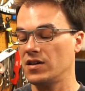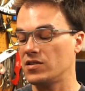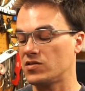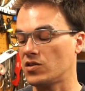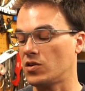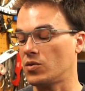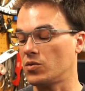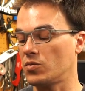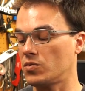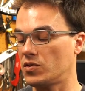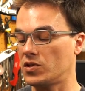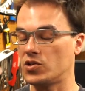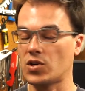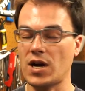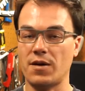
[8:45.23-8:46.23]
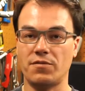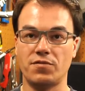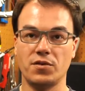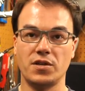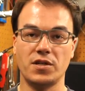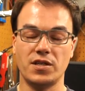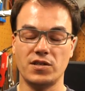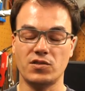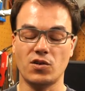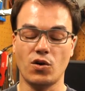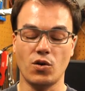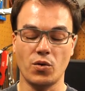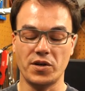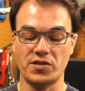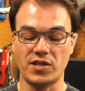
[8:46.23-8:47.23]
So the drop foot is
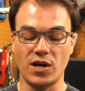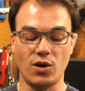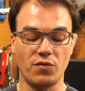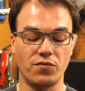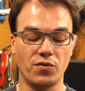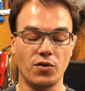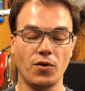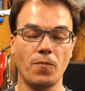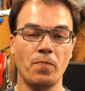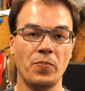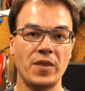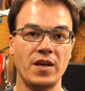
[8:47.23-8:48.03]
always helpful.